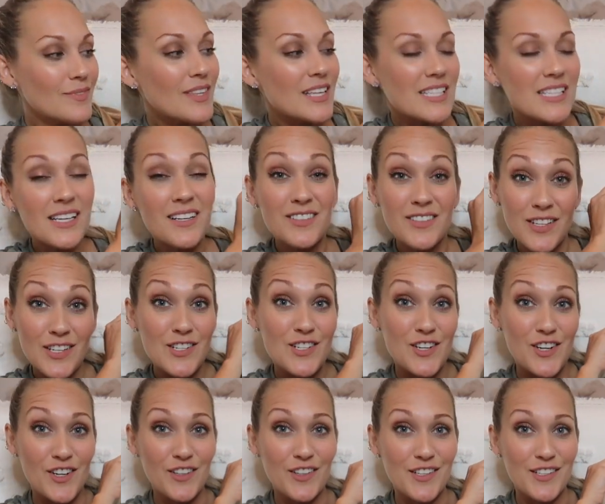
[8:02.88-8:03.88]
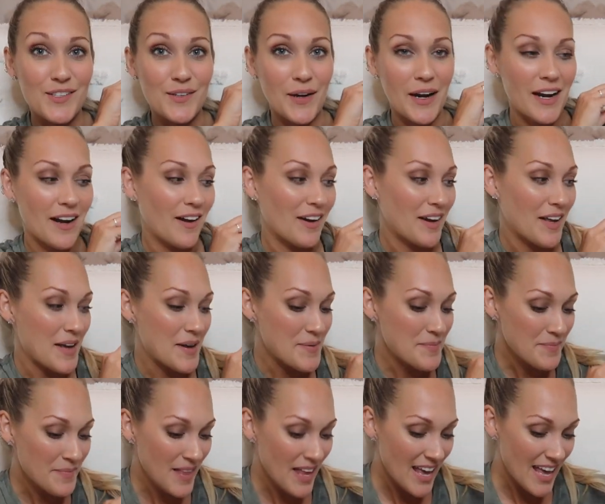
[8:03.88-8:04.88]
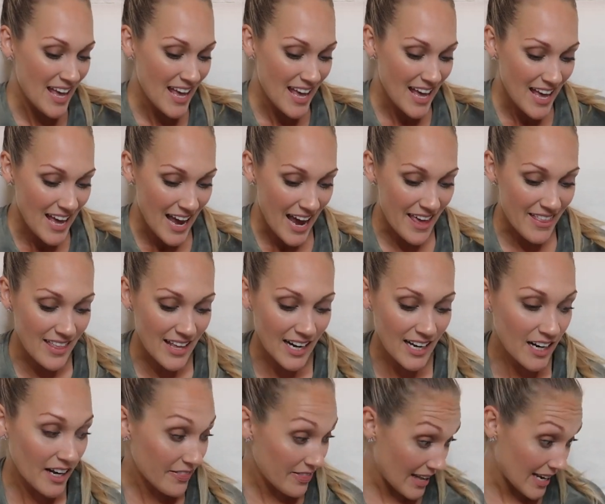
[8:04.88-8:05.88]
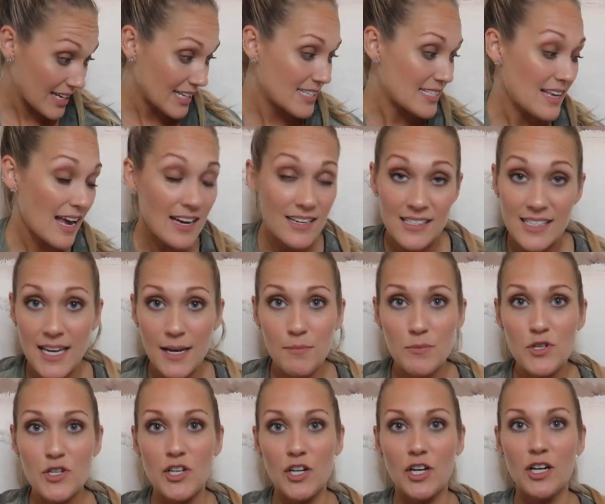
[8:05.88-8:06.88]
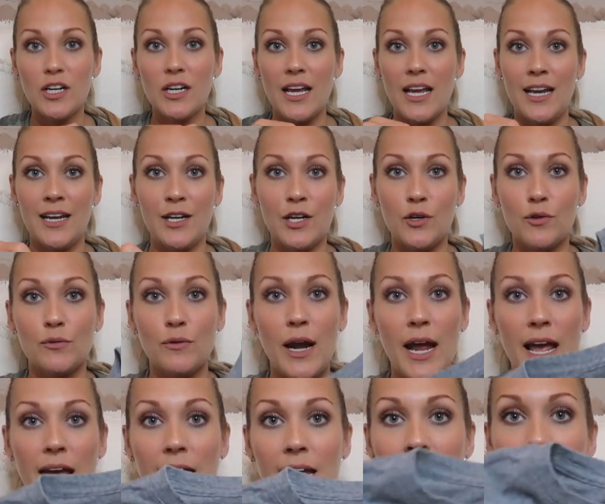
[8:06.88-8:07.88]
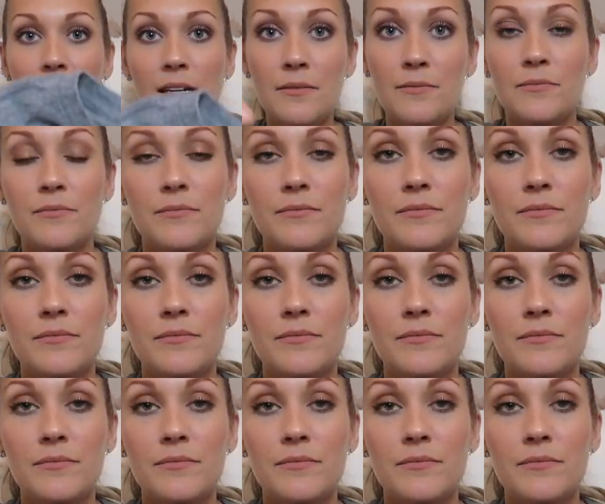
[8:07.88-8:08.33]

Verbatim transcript: This, this shirt looks great on him. And then I got that exact same shirt in gray.